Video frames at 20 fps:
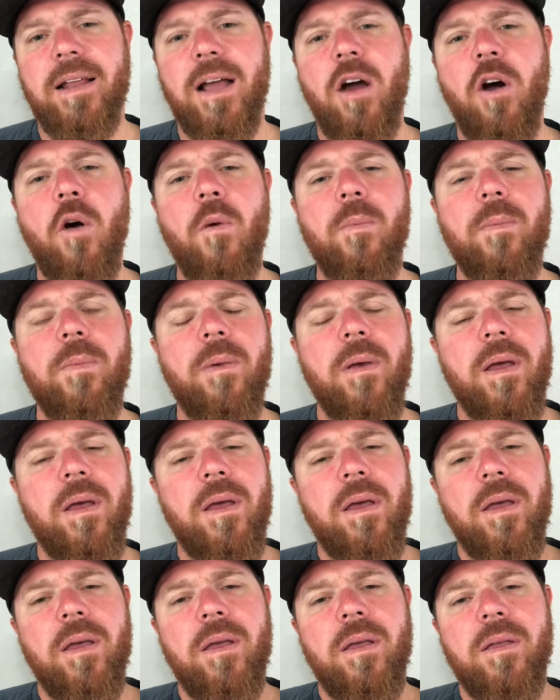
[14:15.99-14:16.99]
I hope
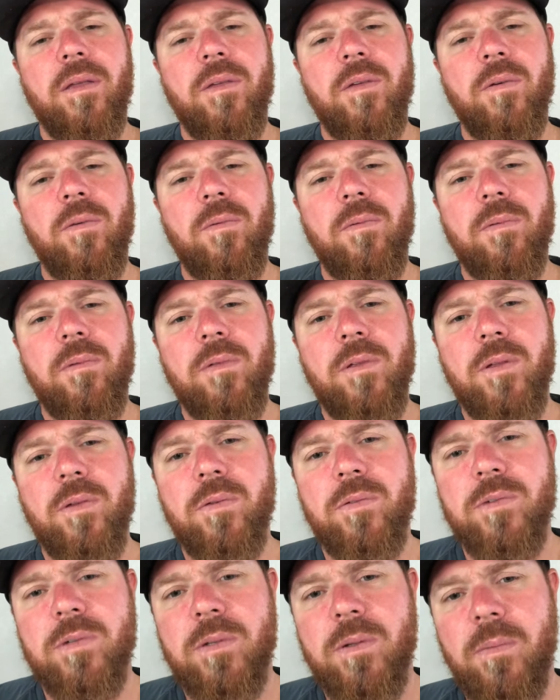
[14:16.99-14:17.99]
you, you
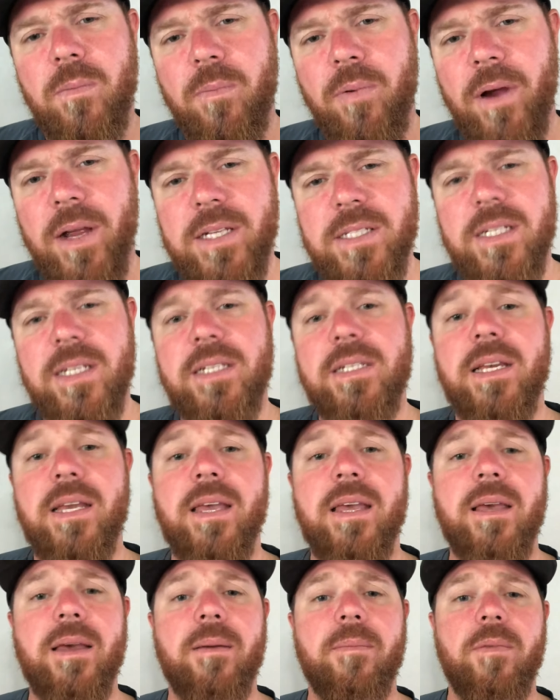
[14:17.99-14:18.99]
press into
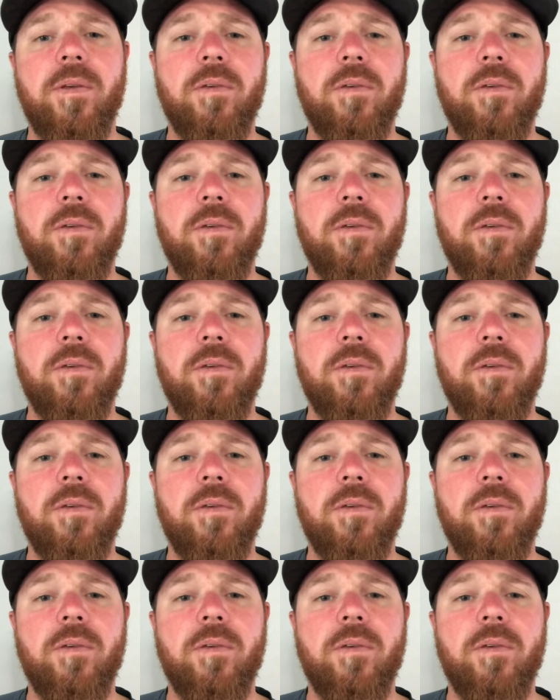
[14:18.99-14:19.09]
Him,